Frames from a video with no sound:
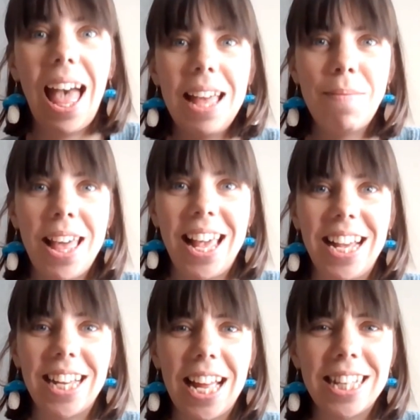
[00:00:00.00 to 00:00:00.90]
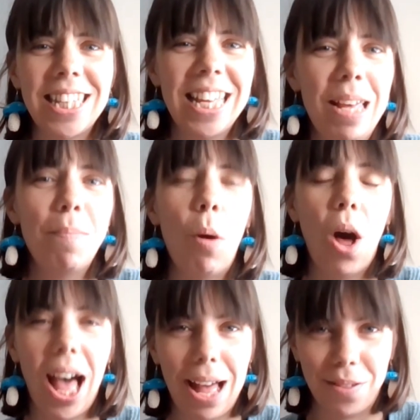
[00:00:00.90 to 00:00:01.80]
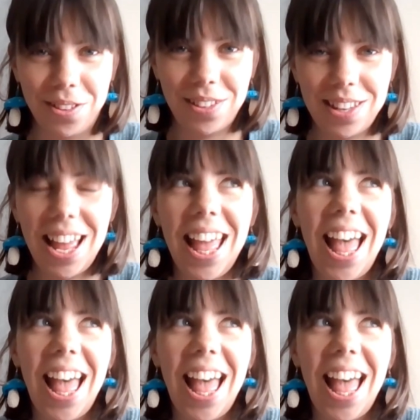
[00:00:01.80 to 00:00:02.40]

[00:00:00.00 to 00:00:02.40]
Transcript: I made a teapot house.